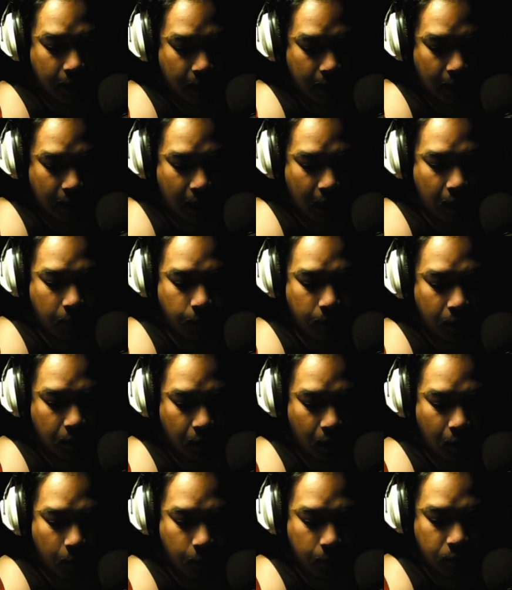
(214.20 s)
Amy
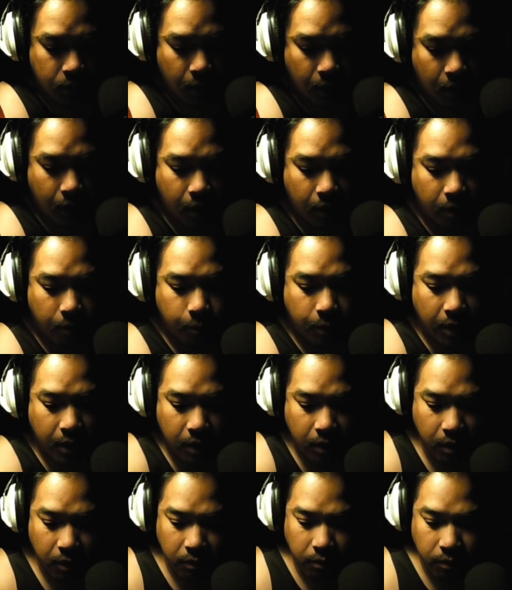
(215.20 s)
Klobuchar, Beto
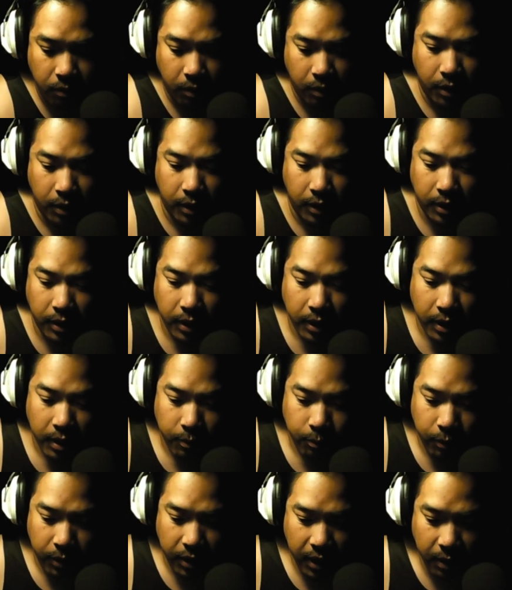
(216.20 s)
O'Rourke,
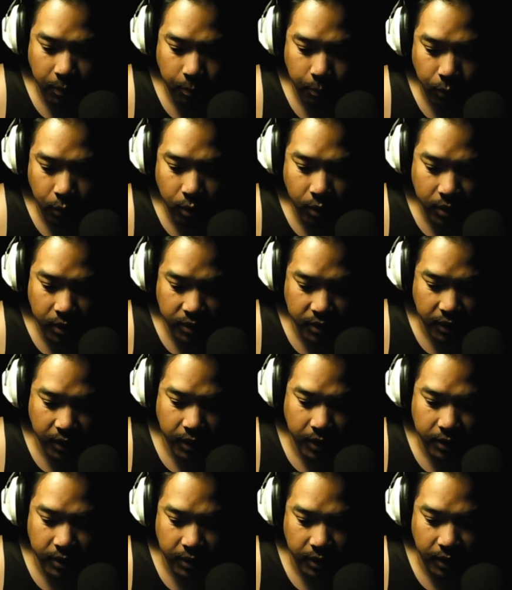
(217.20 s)
Pete
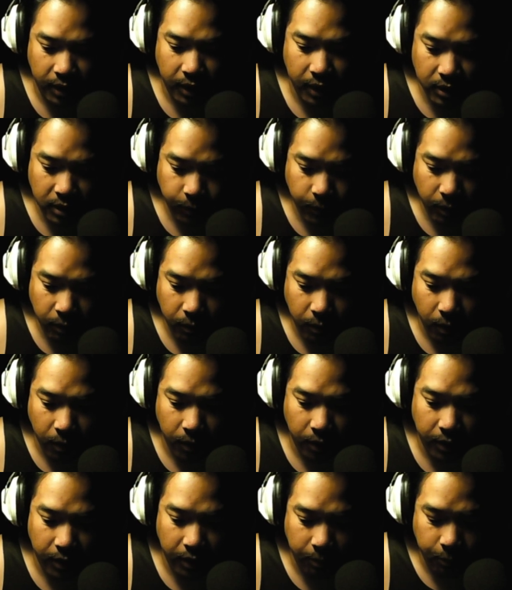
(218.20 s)
Buttigieg, Elizabeth
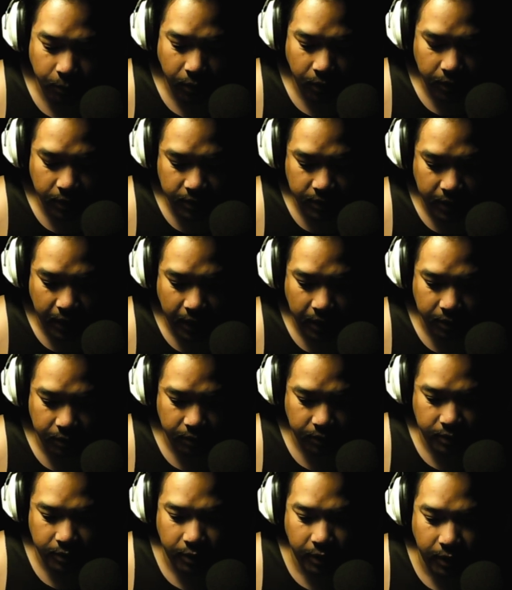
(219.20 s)
Warren, and Bernie
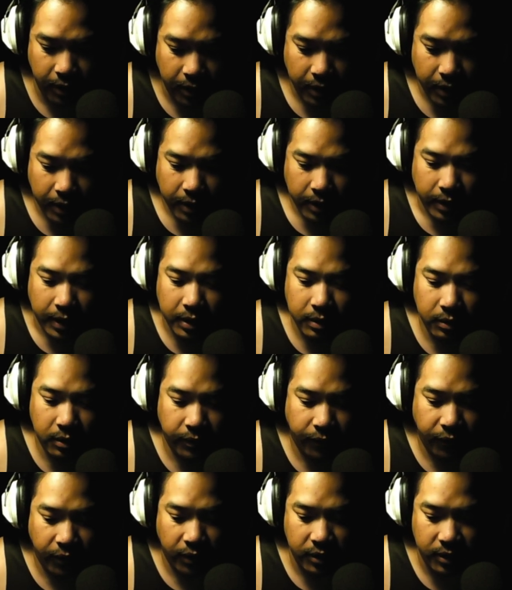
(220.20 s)
Sanders, right? That was the
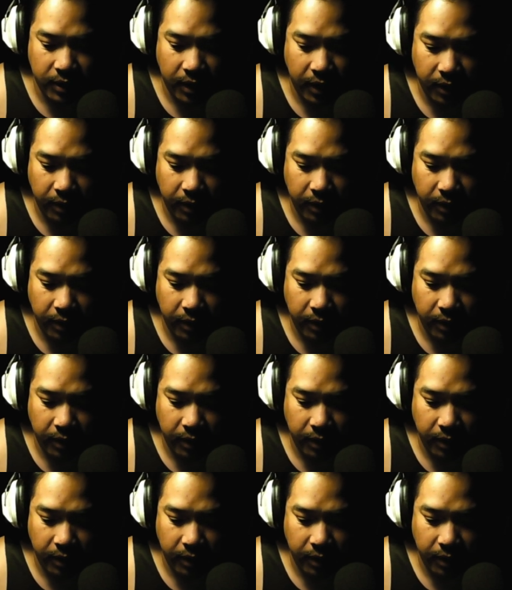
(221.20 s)
first night.